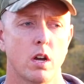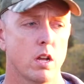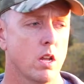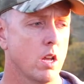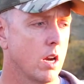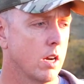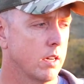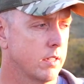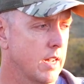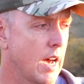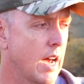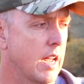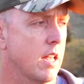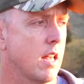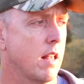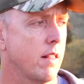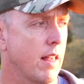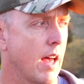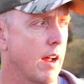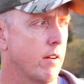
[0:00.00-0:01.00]
know,
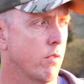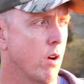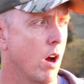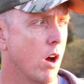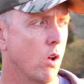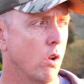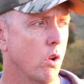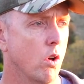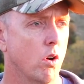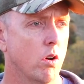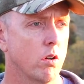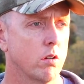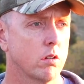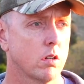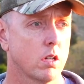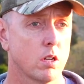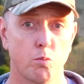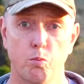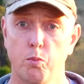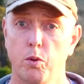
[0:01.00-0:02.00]
taking that role on
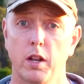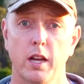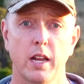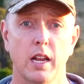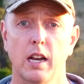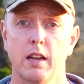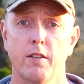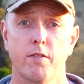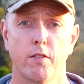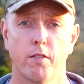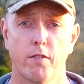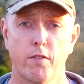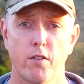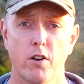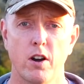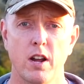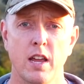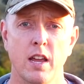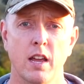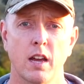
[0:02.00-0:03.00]
completely for
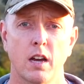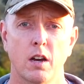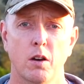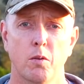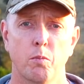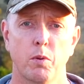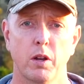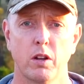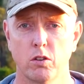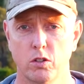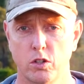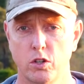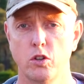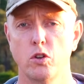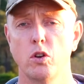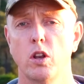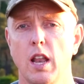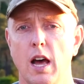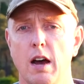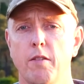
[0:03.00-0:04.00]
free because
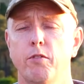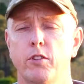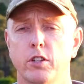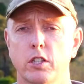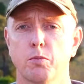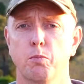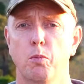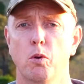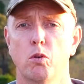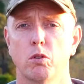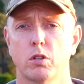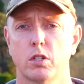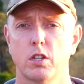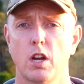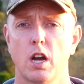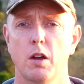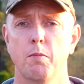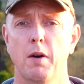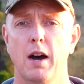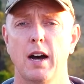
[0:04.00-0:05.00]
you love the sport
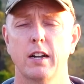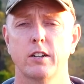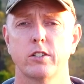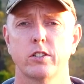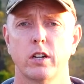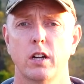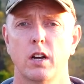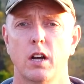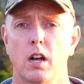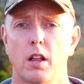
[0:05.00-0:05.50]
so much